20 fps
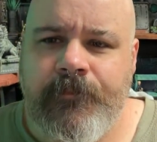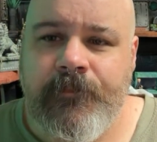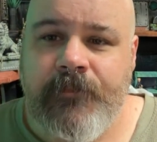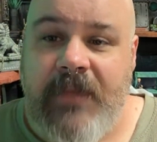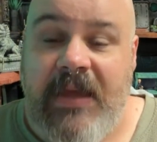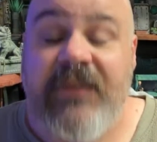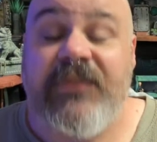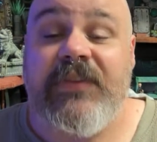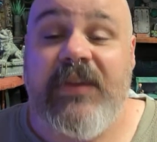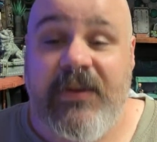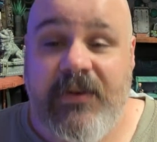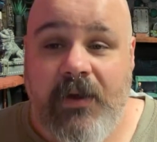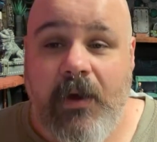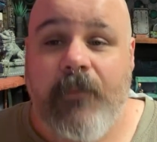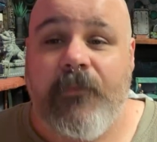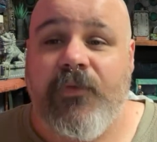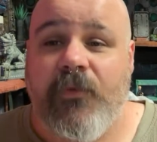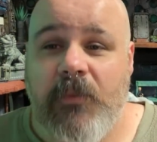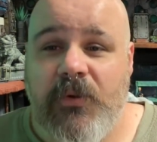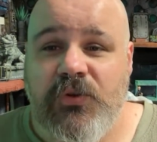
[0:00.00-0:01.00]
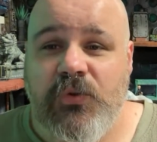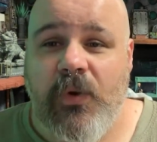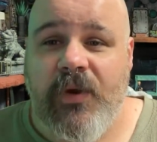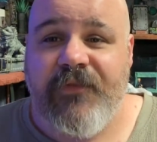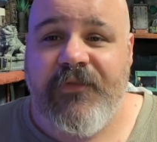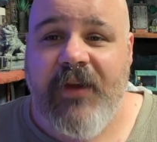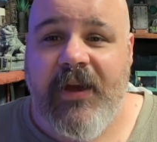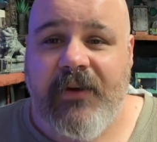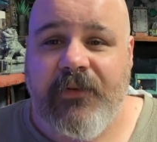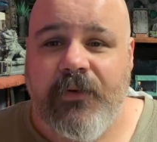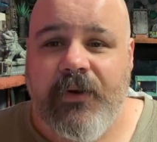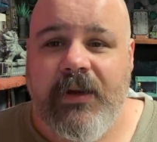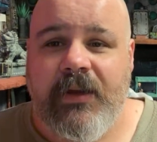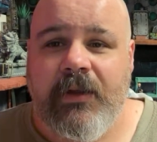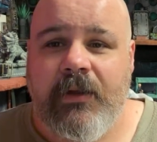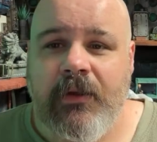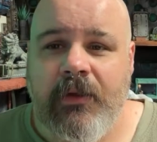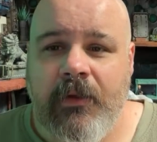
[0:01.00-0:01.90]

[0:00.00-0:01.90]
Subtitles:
It did come from a toy factory.